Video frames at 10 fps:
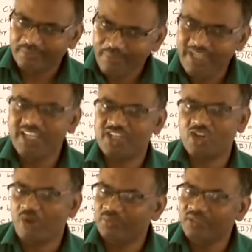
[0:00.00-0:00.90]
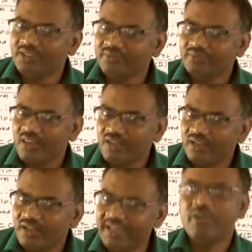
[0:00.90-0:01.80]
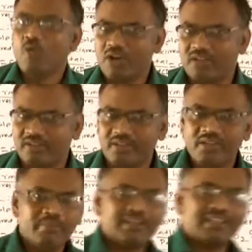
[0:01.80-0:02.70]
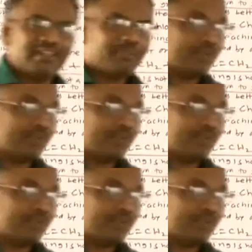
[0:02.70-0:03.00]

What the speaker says: pH of the rainwater, but if